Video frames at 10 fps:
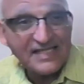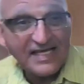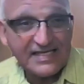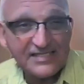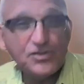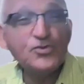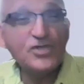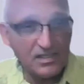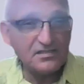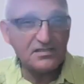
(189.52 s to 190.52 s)
it like that, you would
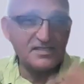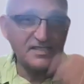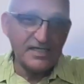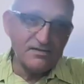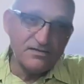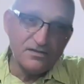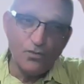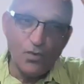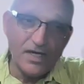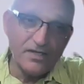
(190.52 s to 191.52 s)
understand
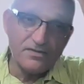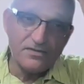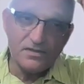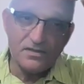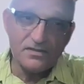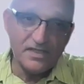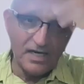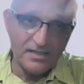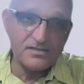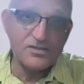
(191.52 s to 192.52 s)
why the
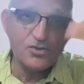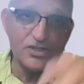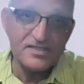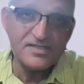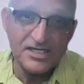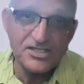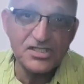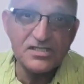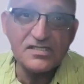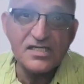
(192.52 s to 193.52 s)
other conic
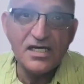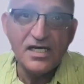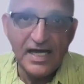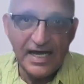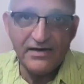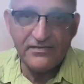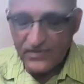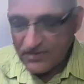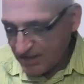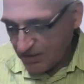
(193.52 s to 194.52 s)
sections have
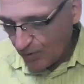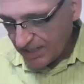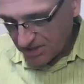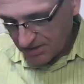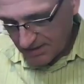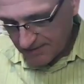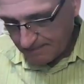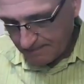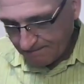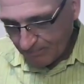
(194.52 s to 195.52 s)
their equations.
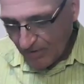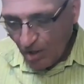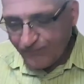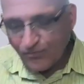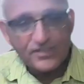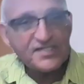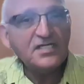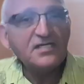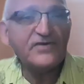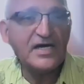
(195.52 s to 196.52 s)
Of course,
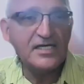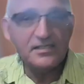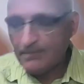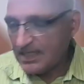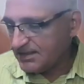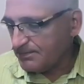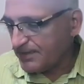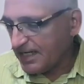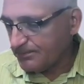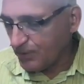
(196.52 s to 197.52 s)
here, if I
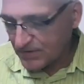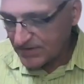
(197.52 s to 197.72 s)
multiply both